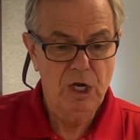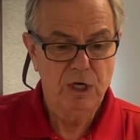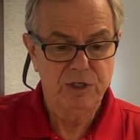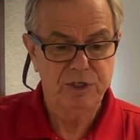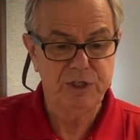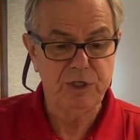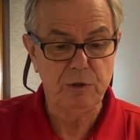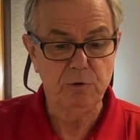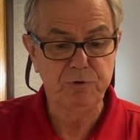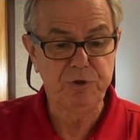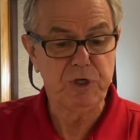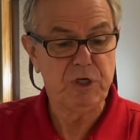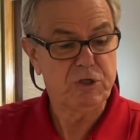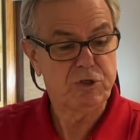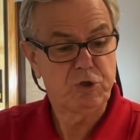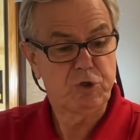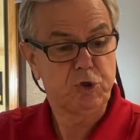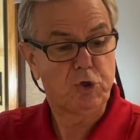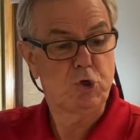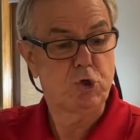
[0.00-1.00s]
She'll
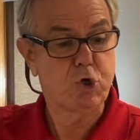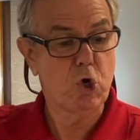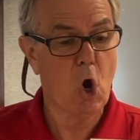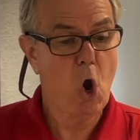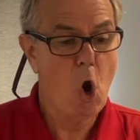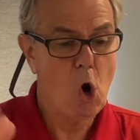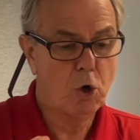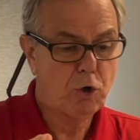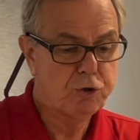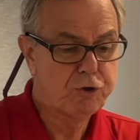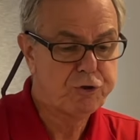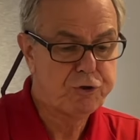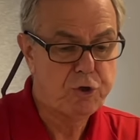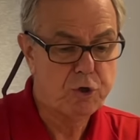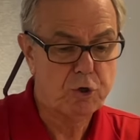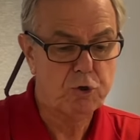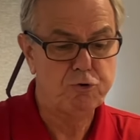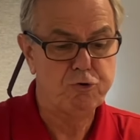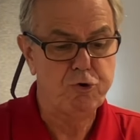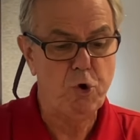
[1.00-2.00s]
just charge
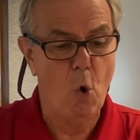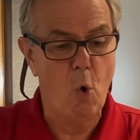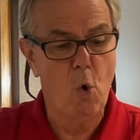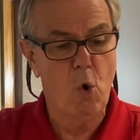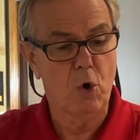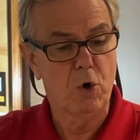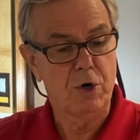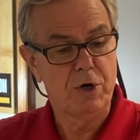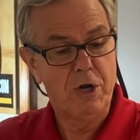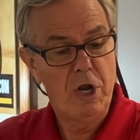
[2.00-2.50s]
their door